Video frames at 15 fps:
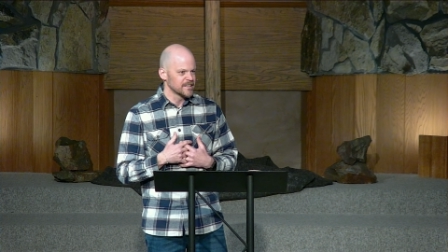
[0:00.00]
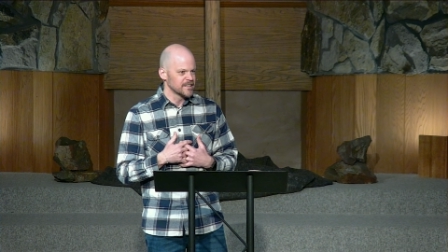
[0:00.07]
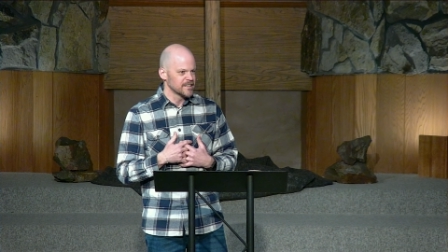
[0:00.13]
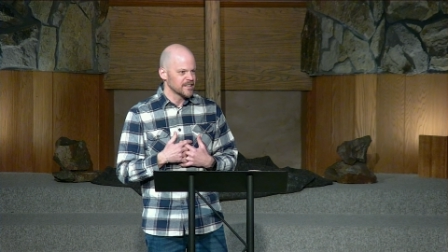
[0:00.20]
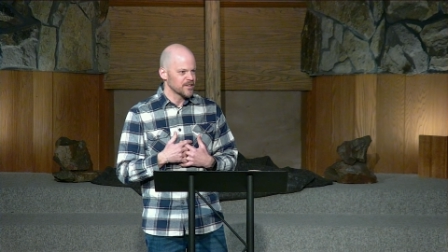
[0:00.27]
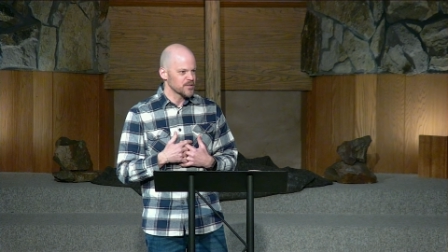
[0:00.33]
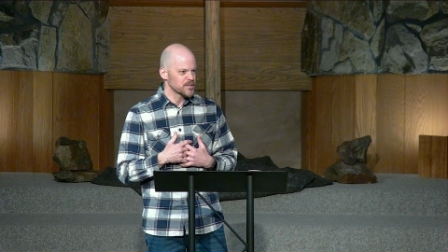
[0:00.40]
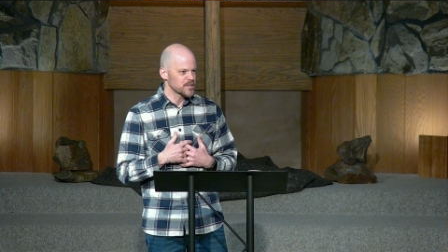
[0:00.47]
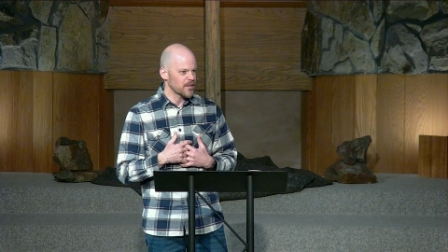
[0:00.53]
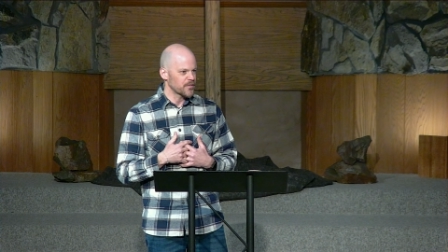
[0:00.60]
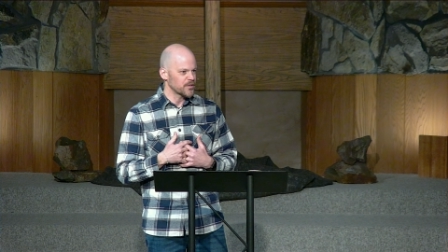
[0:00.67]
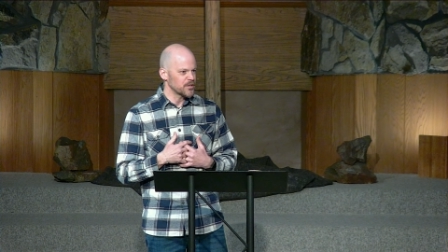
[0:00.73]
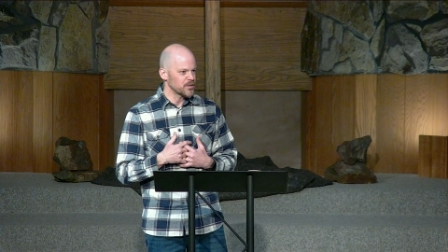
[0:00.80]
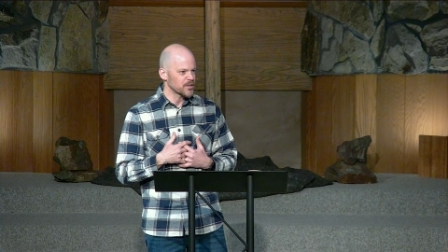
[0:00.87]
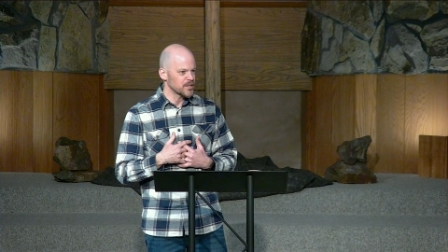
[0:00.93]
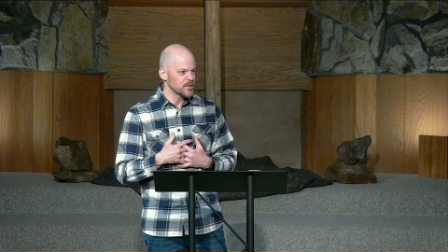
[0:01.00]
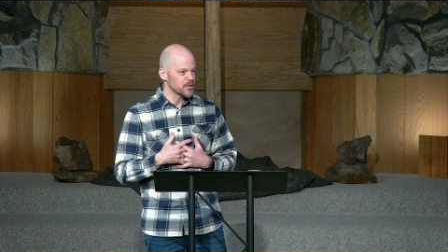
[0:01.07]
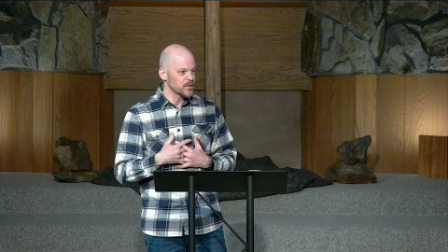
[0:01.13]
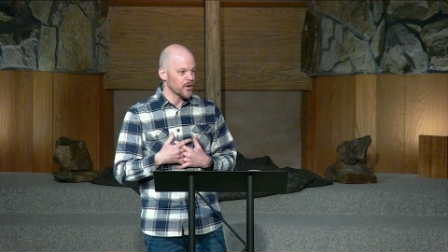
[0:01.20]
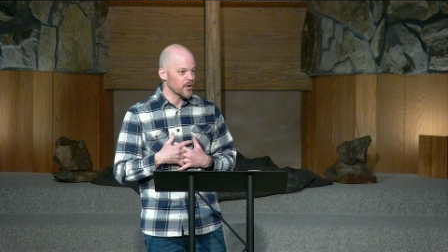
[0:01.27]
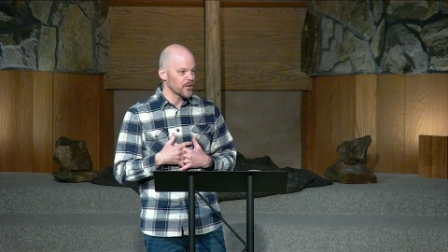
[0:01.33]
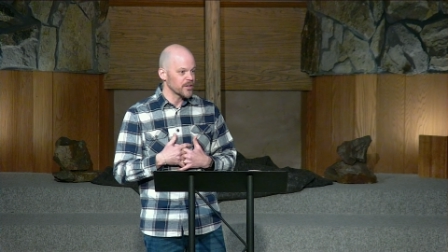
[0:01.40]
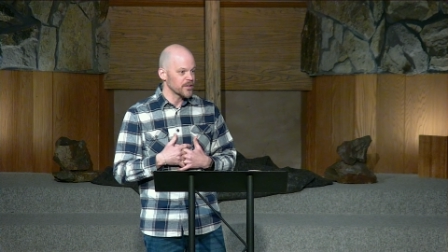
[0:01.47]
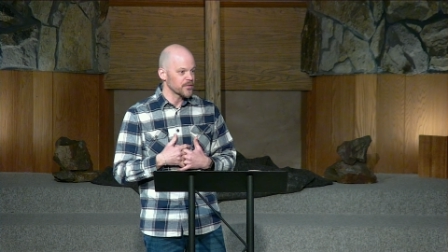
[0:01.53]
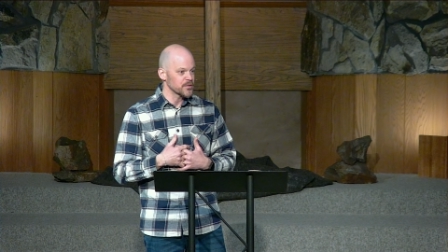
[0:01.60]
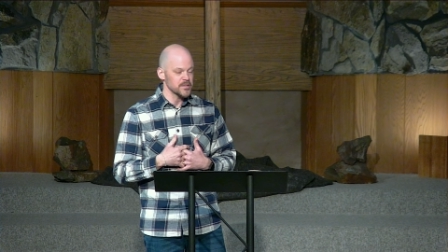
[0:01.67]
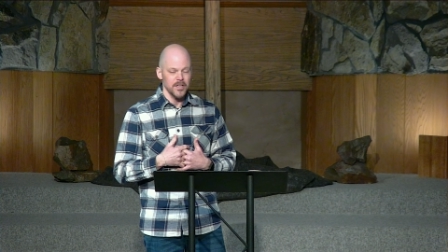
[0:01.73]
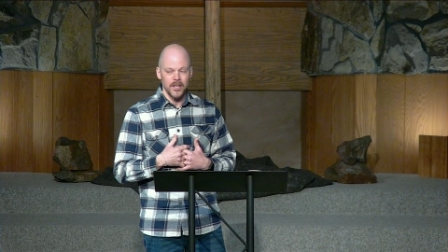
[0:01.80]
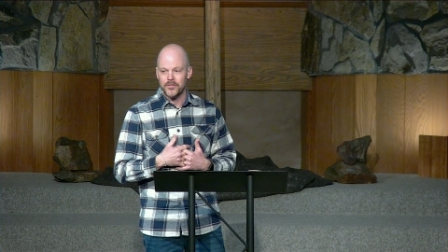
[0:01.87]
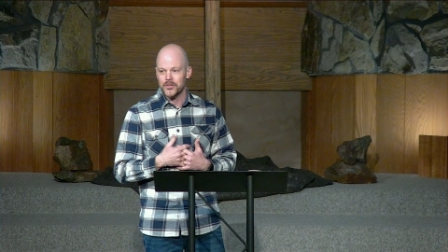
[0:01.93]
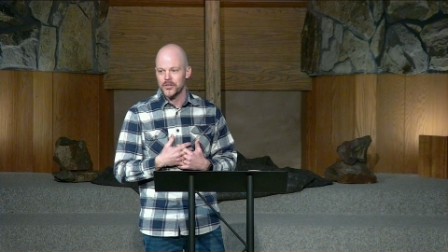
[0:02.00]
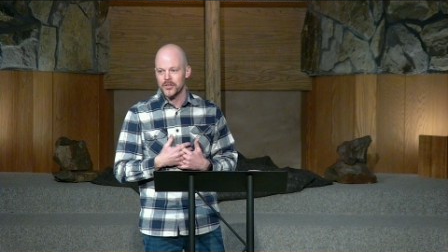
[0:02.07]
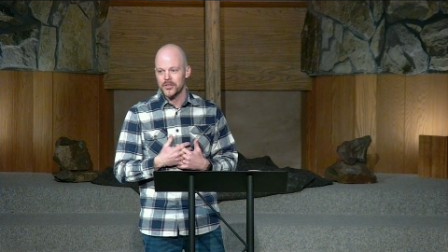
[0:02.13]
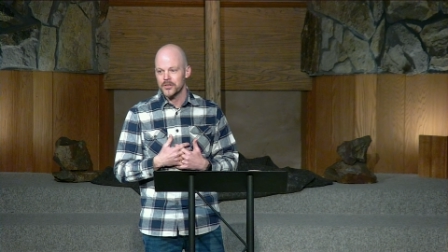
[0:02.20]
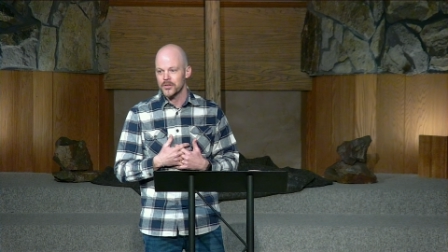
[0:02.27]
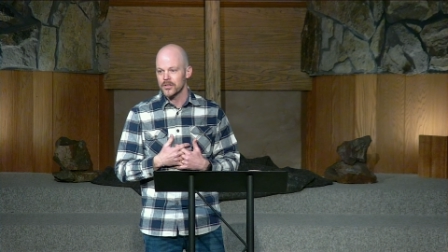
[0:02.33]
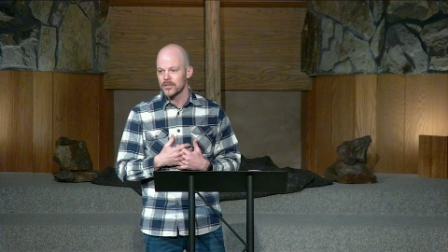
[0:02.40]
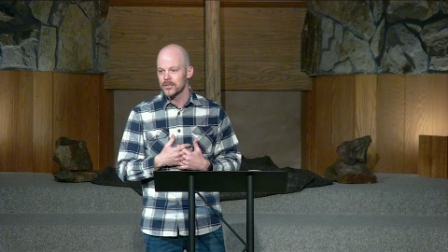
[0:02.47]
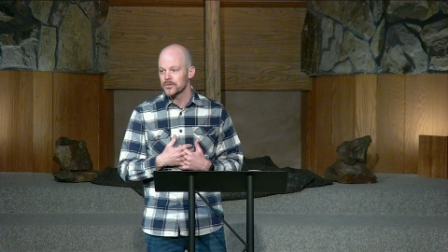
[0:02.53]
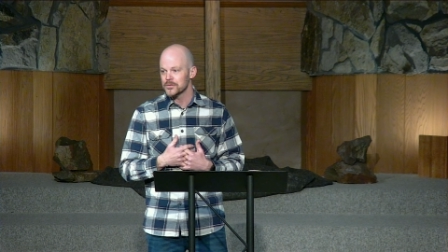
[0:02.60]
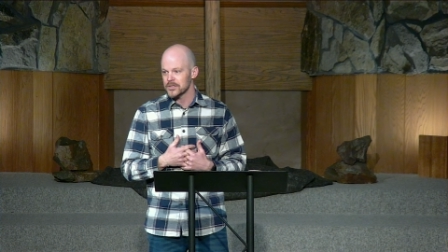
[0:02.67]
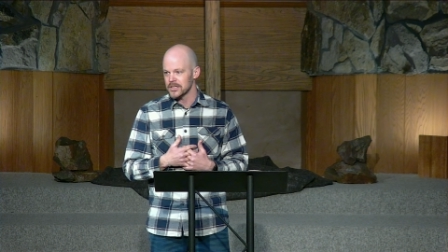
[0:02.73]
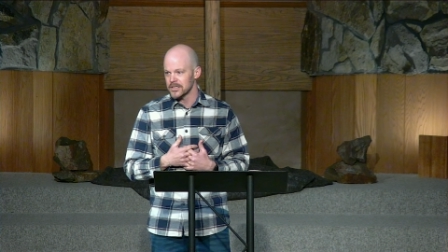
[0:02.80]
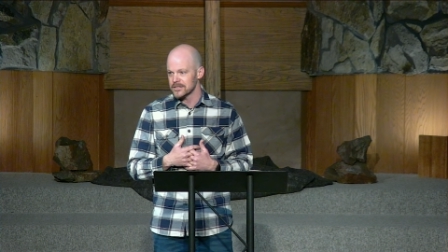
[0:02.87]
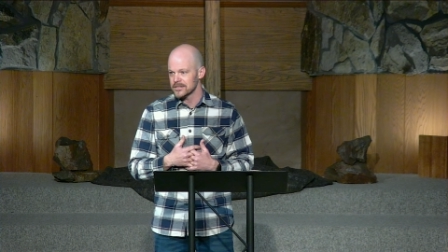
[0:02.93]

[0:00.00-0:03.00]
And there's nothing you can do to earn it, there's nothing you can do to lose it.